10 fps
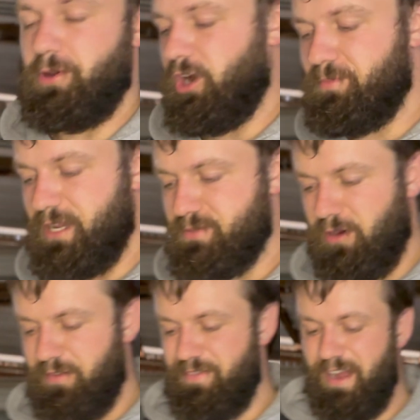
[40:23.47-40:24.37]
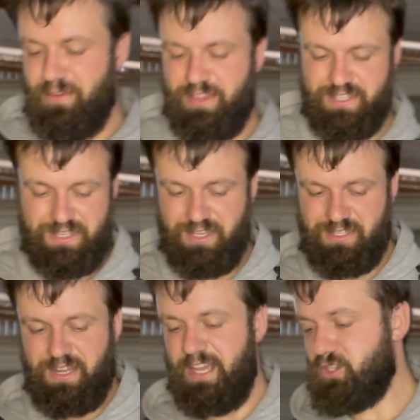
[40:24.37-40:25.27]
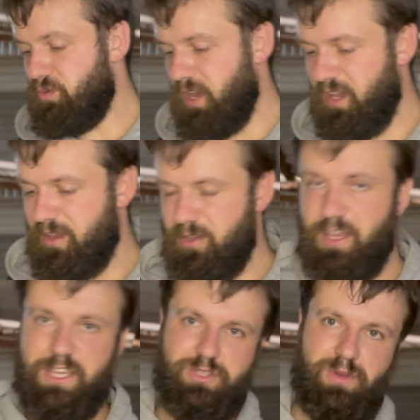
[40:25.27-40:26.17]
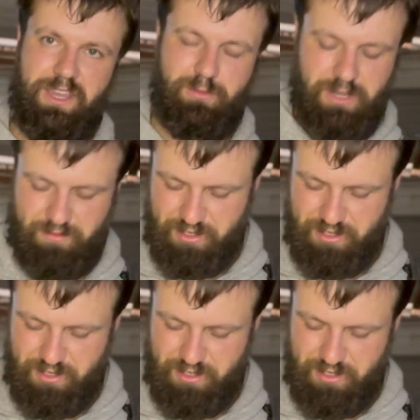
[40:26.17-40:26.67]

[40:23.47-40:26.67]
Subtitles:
I picked my favorite. This is an S-Wing, E-Swing, whatever you